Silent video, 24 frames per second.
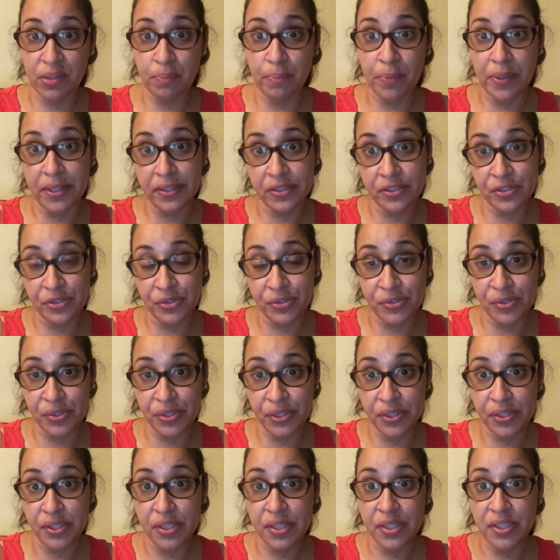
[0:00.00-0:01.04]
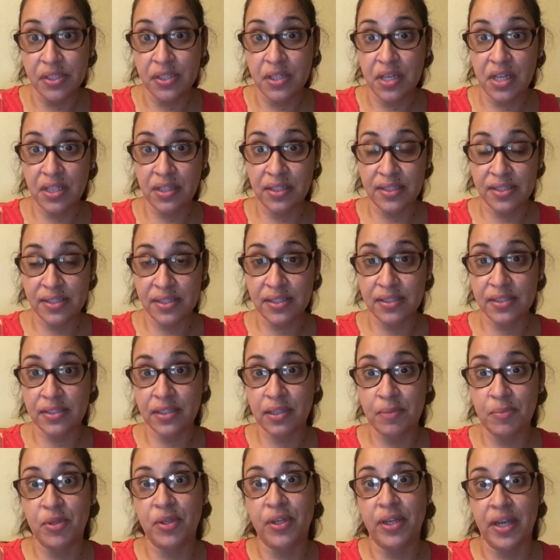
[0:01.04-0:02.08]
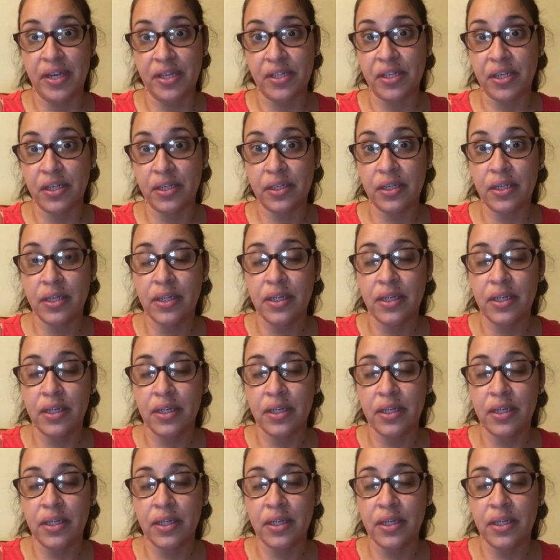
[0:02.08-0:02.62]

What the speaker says: pictures elicits communication